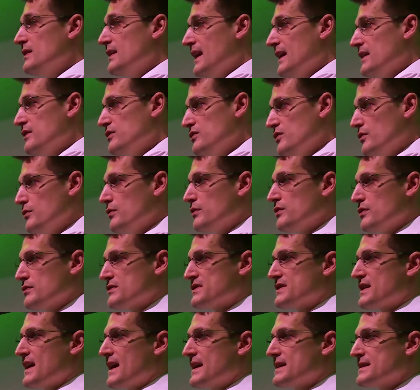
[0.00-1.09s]
in new
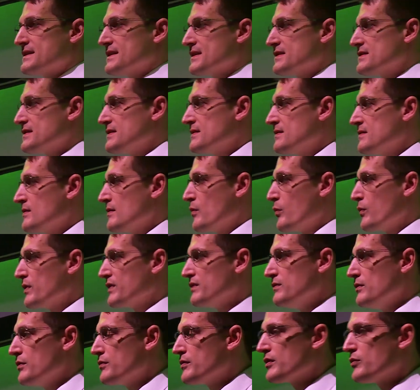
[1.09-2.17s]
use cases with
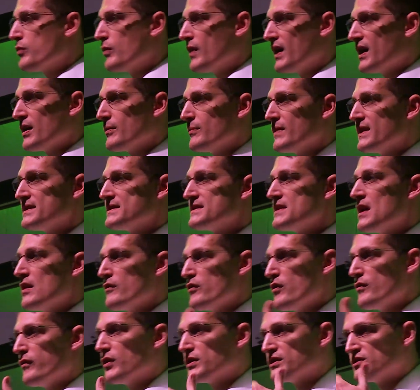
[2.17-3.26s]
new requirements.
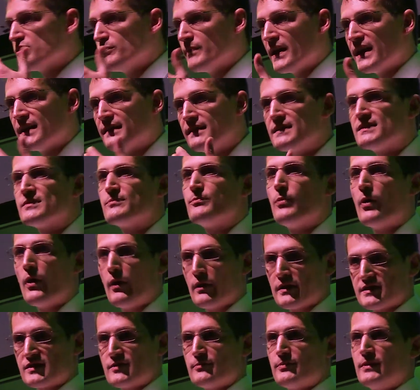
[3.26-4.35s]
We want to make this
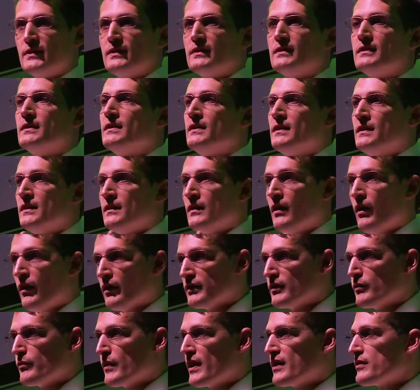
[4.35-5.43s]
possible on
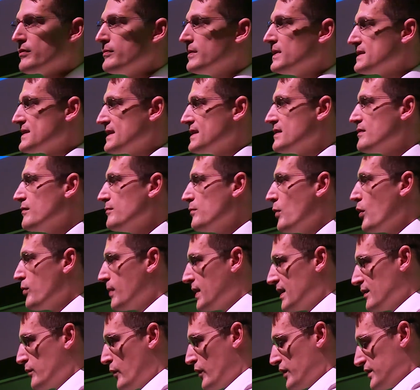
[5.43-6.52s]
the wearables in the
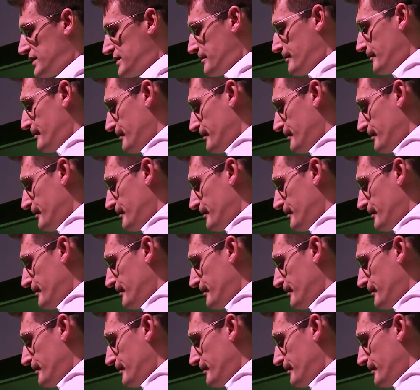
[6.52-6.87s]
mobile world.